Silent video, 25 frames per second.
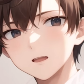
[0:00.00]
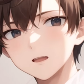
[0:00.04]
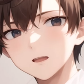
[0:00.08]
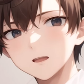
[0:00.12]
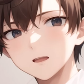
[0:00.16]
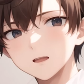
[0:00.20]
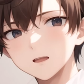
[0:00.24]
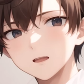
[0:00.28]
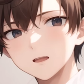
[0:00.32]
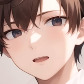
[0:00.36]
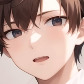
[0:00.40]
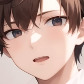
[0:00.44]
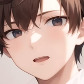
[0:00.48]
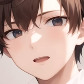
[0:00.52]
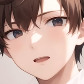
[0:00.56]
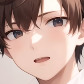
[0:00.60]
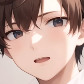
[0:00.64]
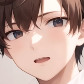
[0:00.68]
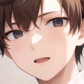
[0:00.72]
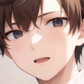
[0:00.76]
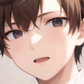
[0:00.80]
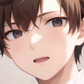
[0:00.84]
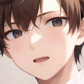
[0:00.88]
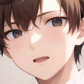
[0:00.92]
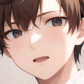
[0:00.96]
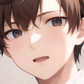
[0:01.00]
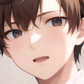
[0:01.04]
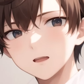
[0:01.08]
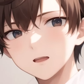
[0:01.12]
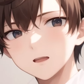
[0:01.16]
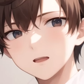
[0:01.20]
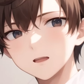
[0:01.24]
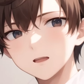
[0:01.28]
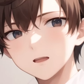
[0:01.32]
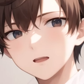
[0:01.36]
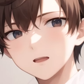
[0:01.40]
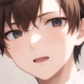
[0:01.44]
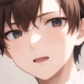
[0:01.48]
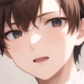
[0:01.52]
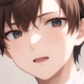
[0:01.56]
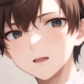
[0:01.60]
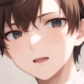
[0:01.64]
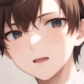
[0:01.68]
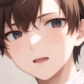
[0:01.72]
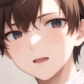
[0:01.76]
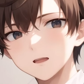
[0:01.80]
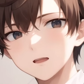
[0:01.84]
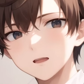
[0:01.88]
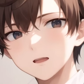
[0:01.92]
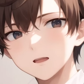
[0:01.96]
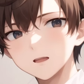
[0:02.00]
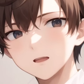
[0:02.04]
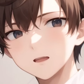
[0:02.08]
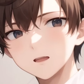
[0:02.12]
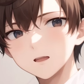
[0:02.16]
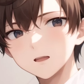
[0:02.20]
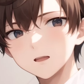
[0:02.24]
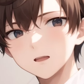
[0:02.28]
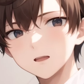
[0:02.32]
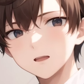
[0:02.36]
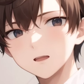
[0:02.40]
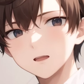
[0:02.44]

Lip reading: (silence)